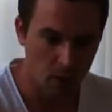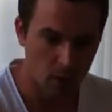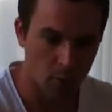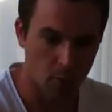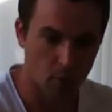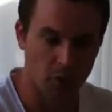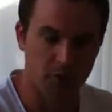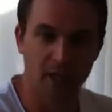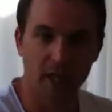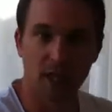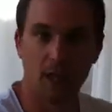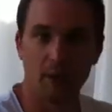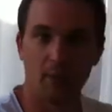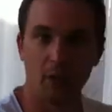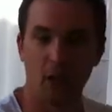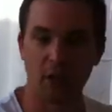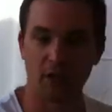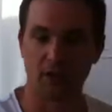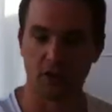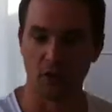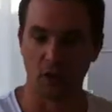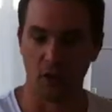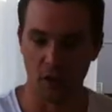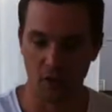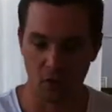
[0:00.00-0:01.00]
I'm also going to buy a
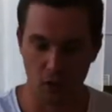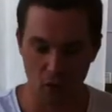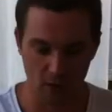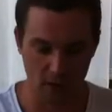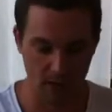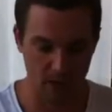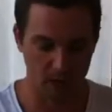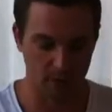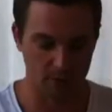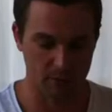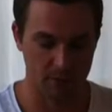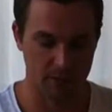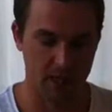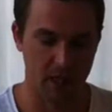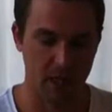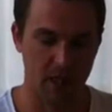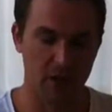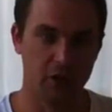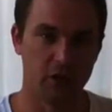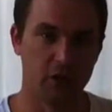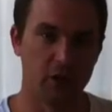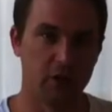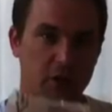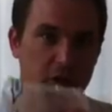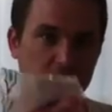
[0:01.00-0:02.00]
slow cooker. I'm
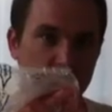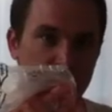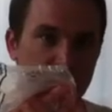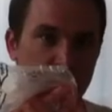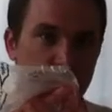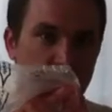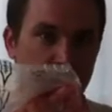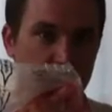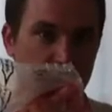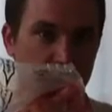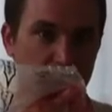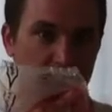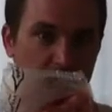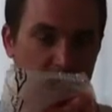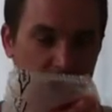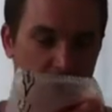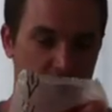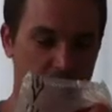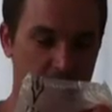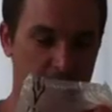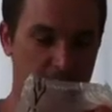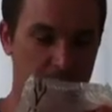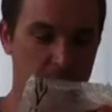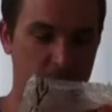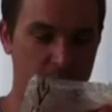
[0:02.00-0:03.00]
starting to use some shittier,
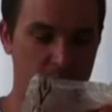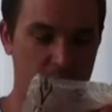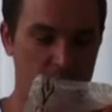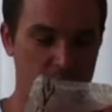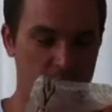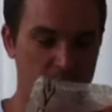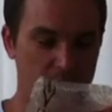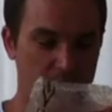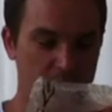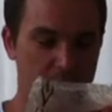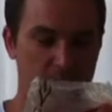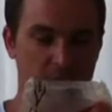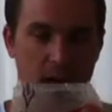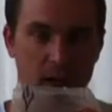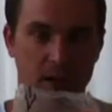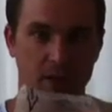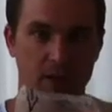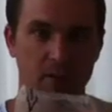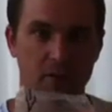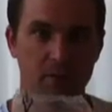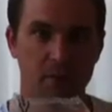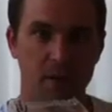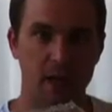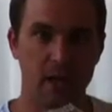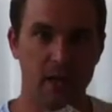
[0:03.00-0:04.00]
cheaper
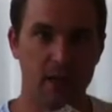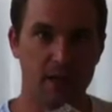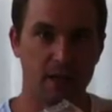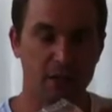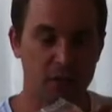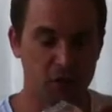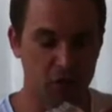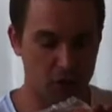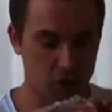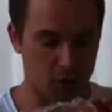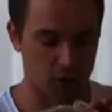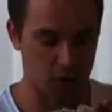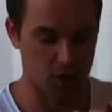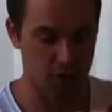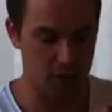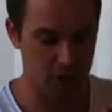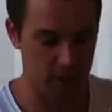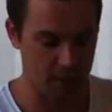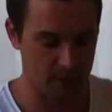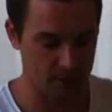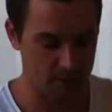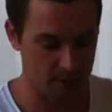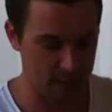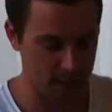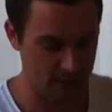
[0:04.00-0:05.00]
cuts of meat. This is not
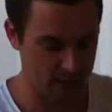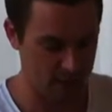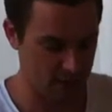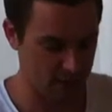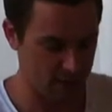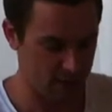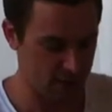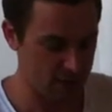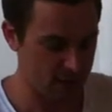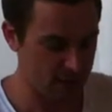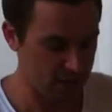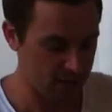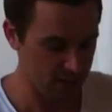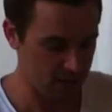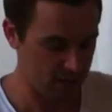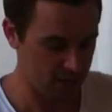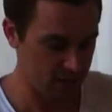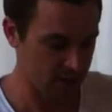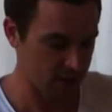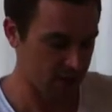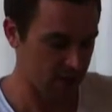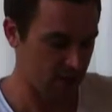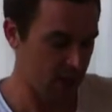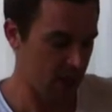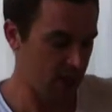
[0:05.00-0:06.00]
shit meat. This
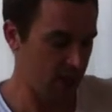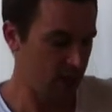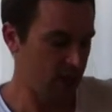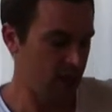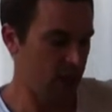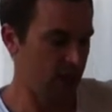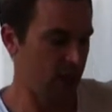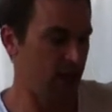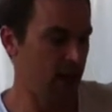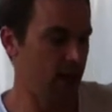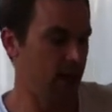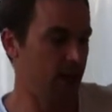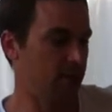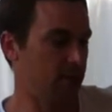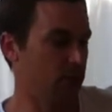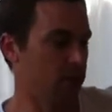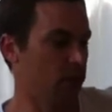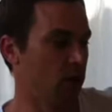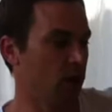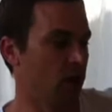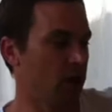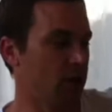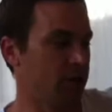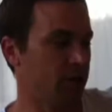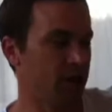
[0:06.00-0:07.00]
is
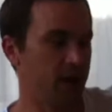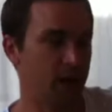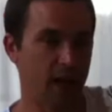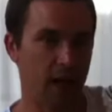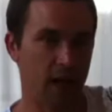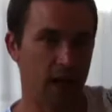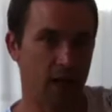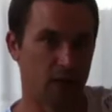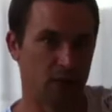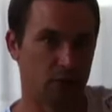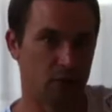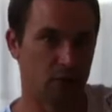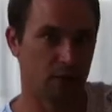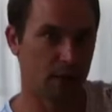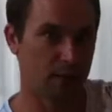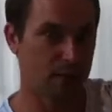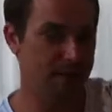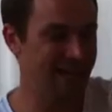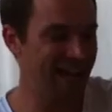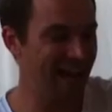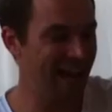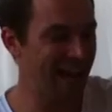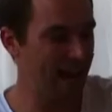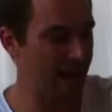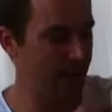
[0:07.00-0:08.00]
grass-fed Angus
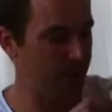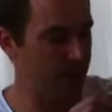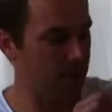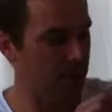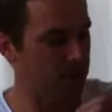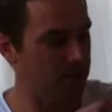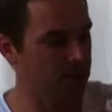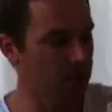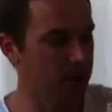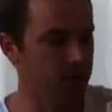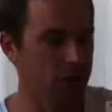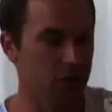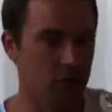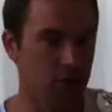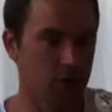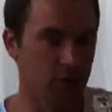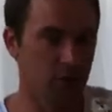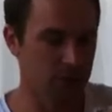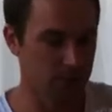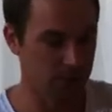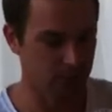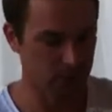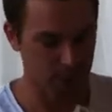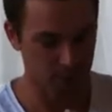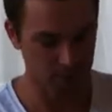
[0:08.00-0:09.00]
rump cap. I've never used
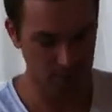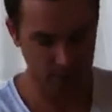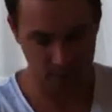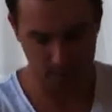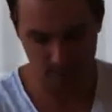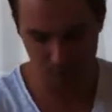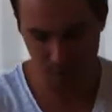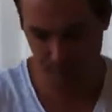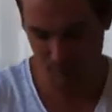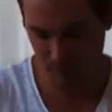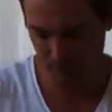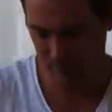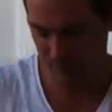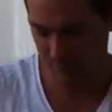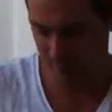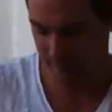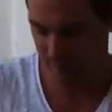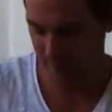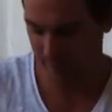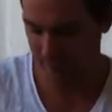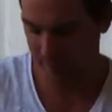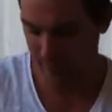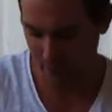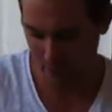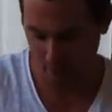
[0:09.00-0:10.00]
one before. There's a big bit of
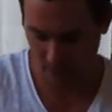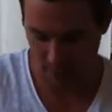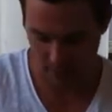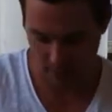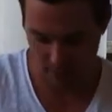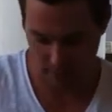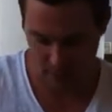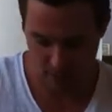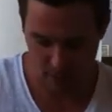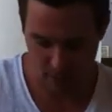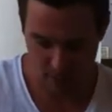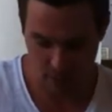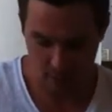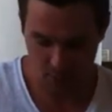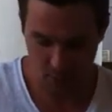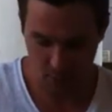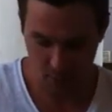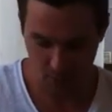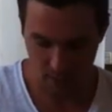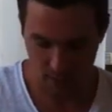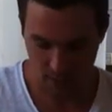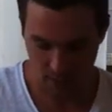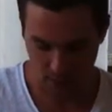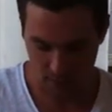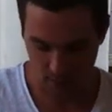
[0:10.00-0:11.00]
fat on there.
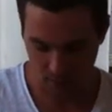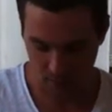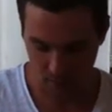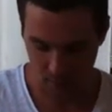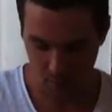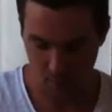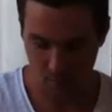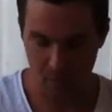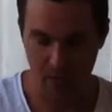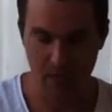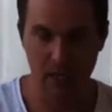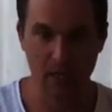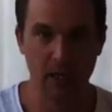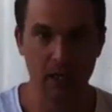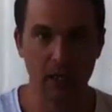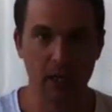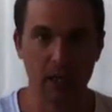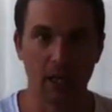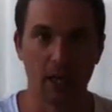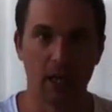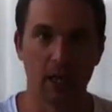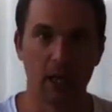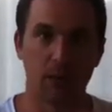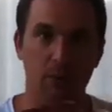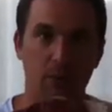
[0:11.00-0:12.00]
But I'm
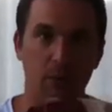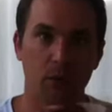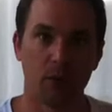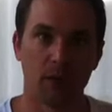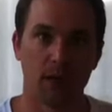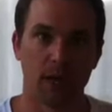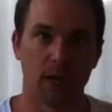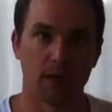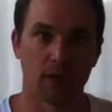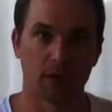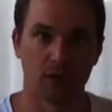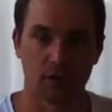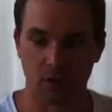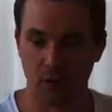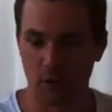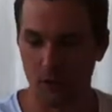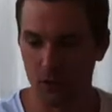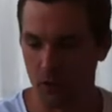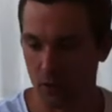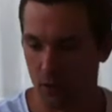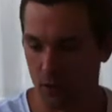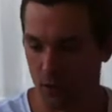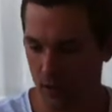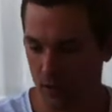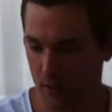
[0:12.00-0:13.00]
thinking putting that in a slow
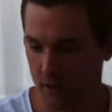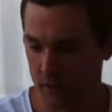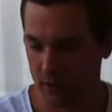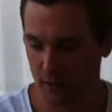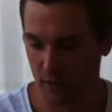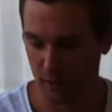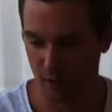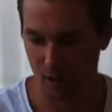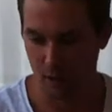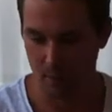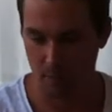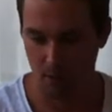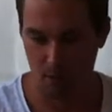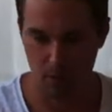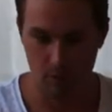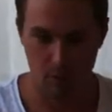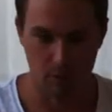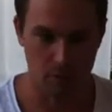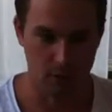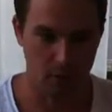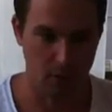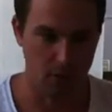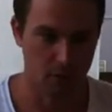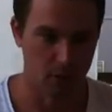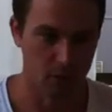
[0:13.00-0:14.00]
cooker, that's going to come up
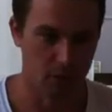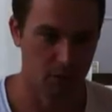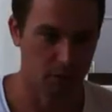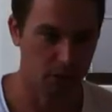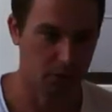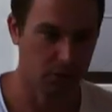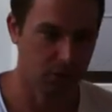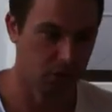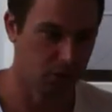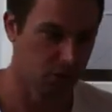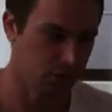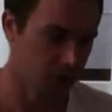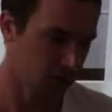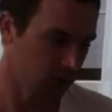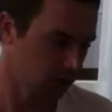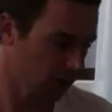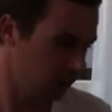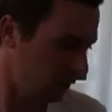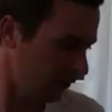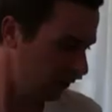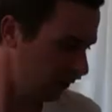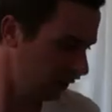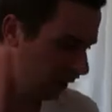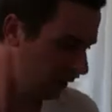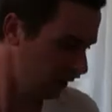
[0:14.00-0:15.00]
really well with stews and
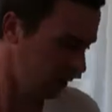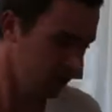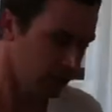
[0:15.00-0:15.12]
stuff.